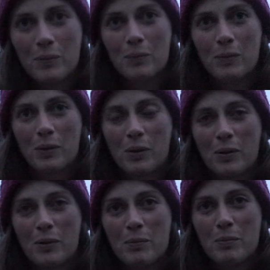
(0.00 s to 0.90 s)
we're
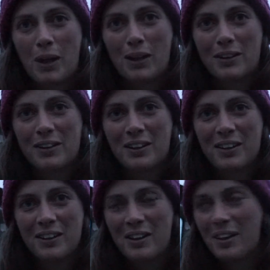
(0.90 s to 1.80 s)
parked
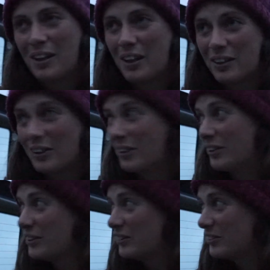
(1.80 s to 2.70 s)
in a
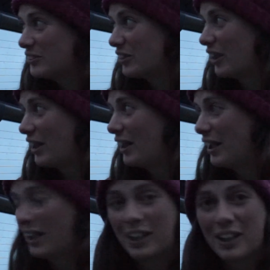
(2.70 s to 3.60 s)
dry
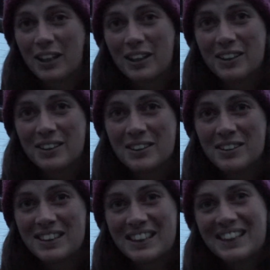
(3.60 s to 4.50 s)
lane,
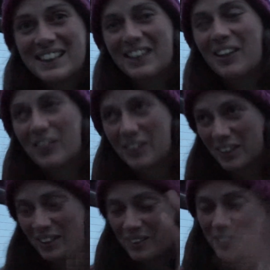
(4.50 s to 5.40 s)
or in
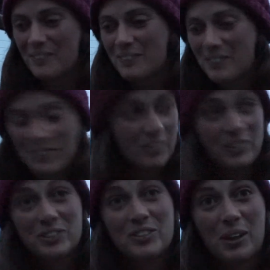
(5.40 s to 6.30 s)
a,
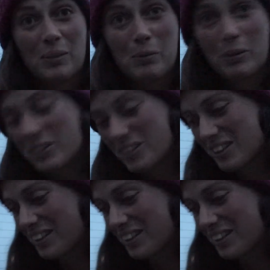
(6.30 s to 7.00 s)
nothing dry about it,